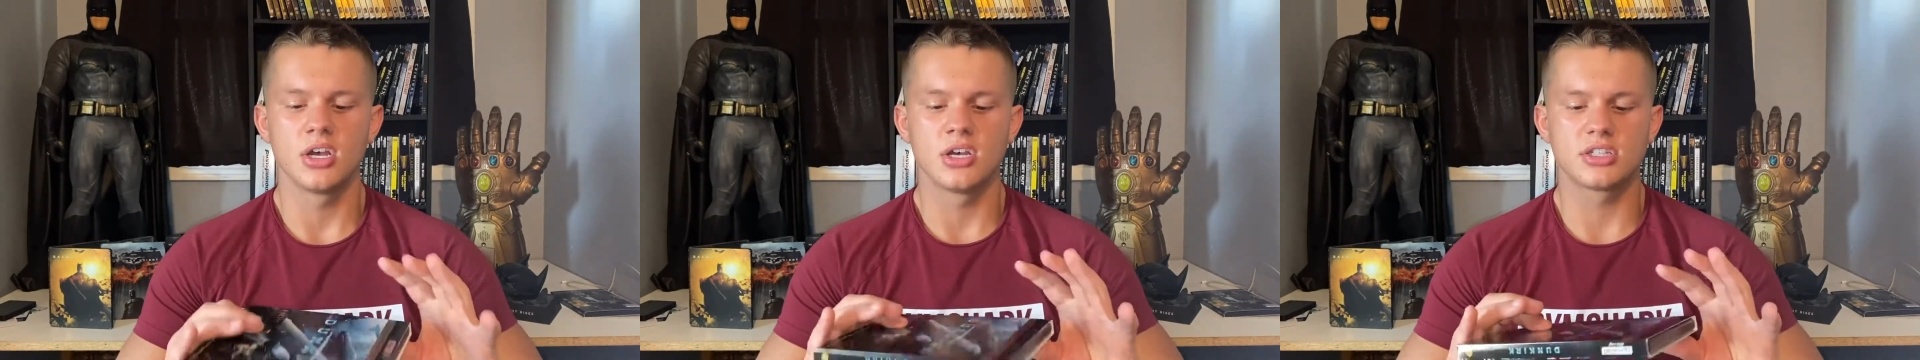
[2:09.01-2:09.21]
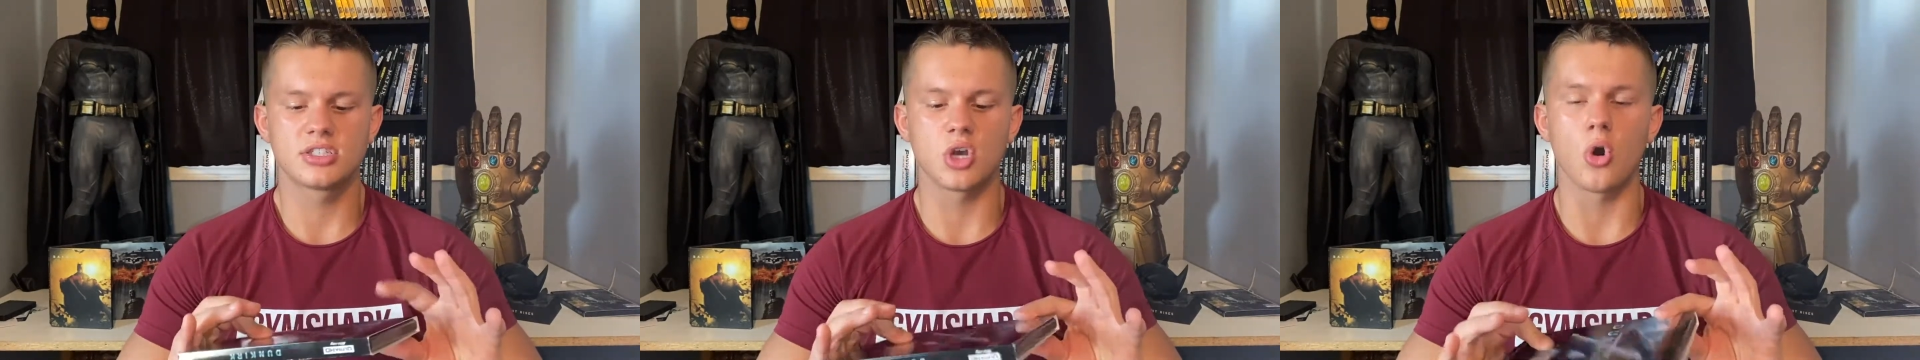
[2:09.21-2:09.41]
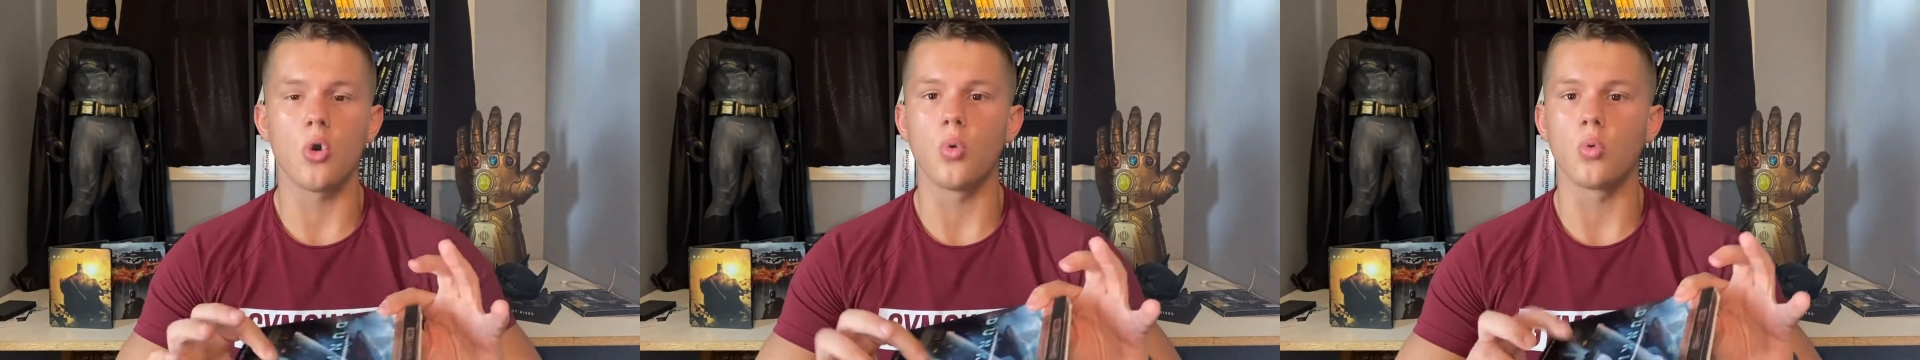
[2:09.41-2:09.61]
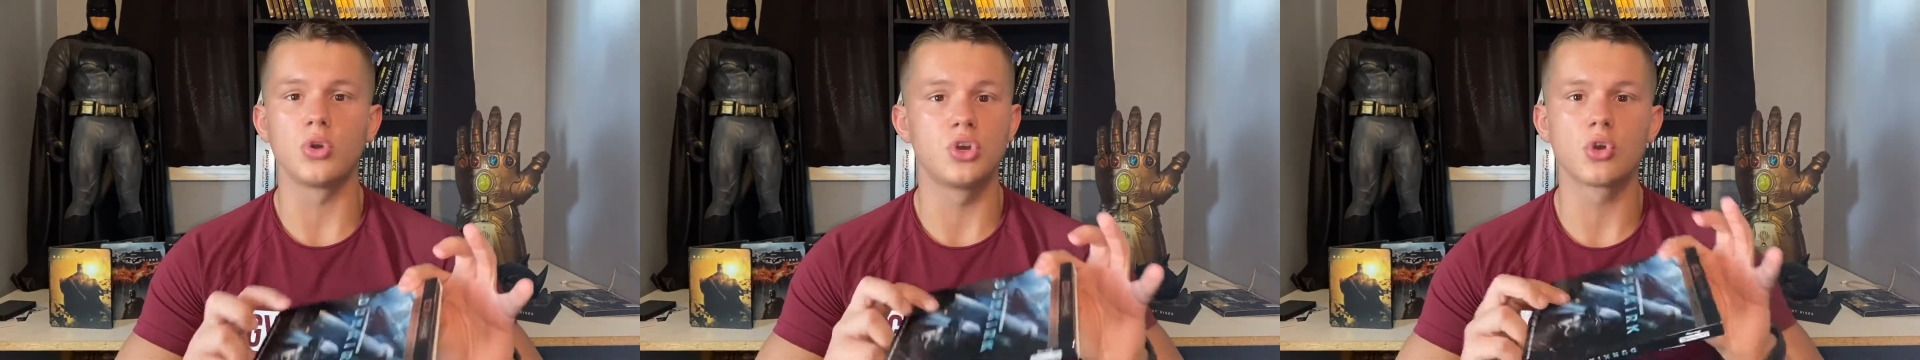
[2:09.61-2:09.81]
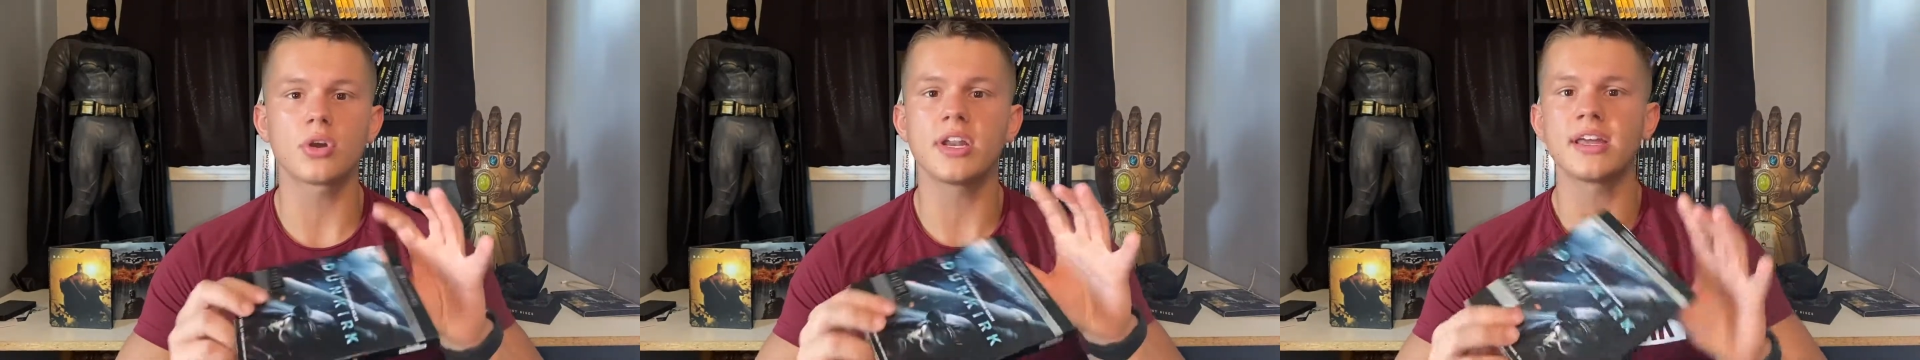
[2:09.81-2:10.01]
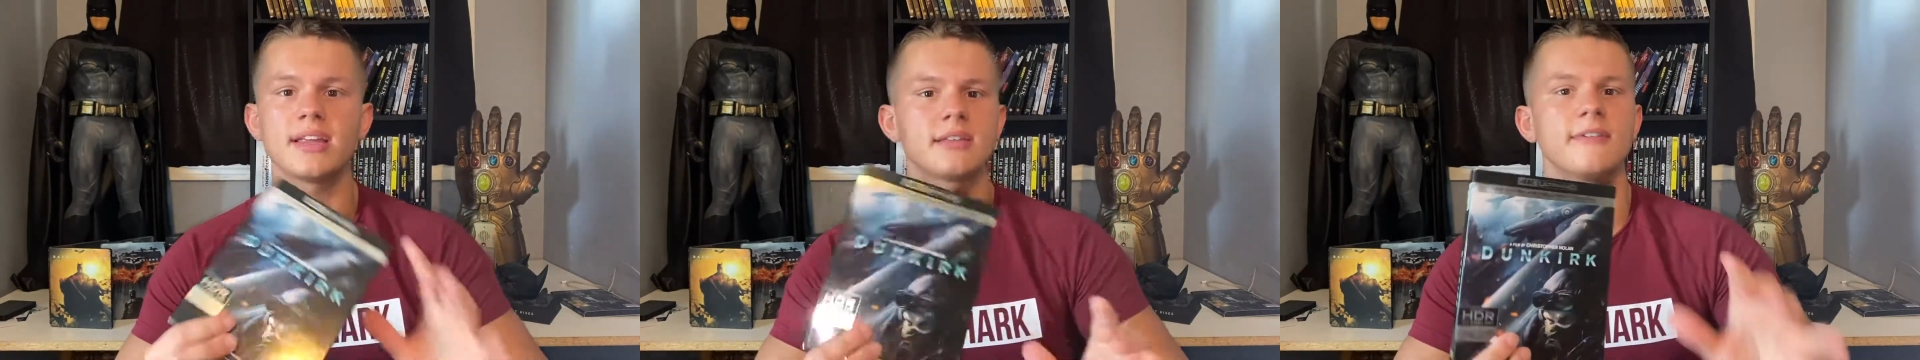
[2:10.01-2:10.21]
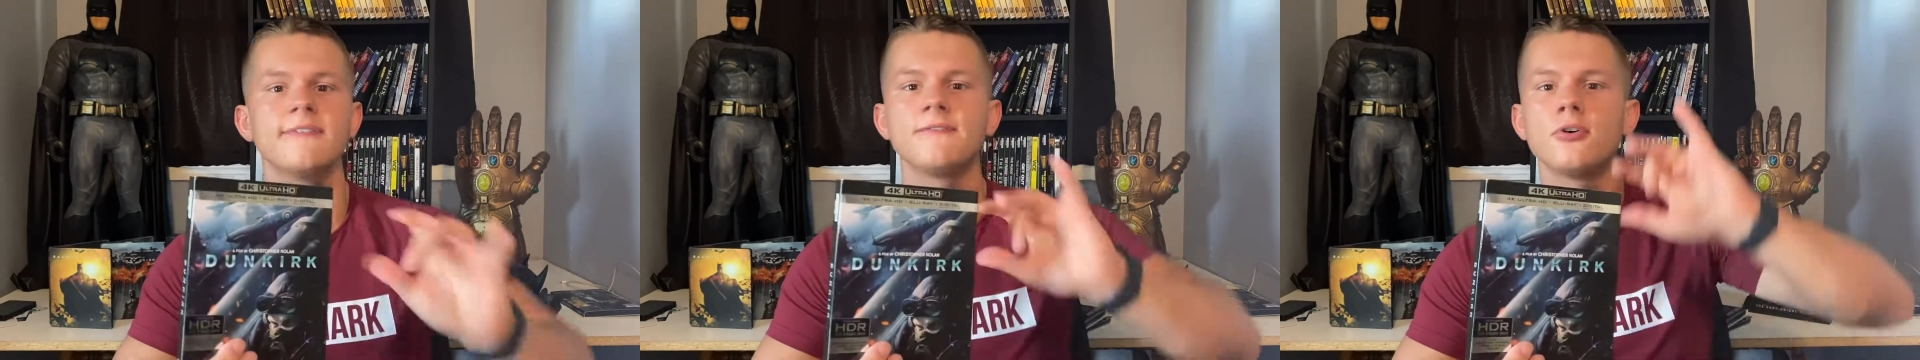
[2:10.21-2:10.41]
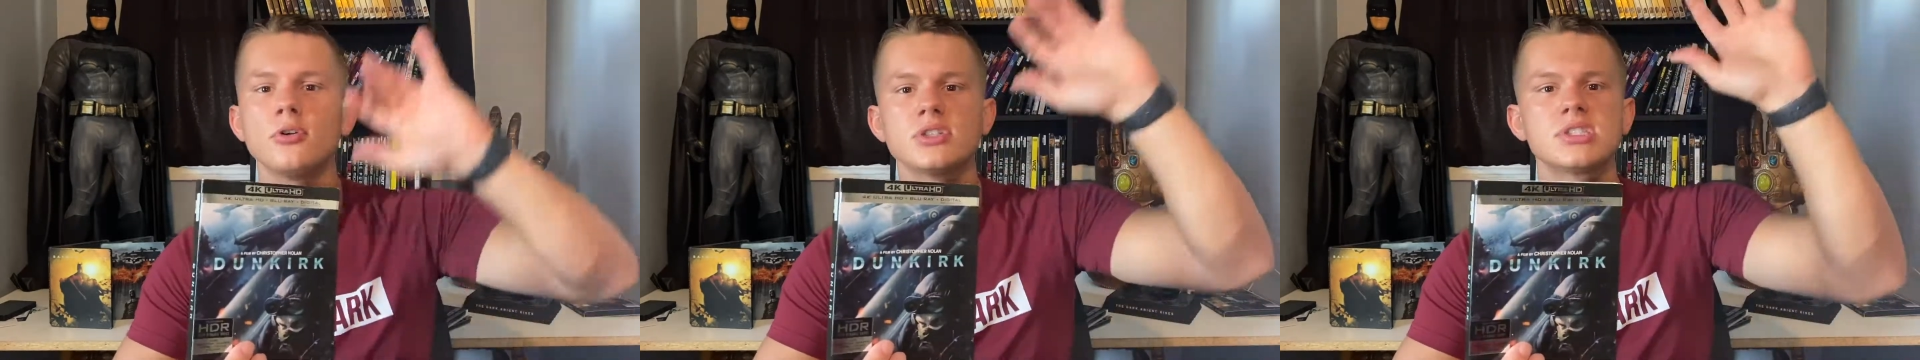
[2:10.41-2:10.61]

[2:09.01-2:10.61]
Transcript: So you're going to get the full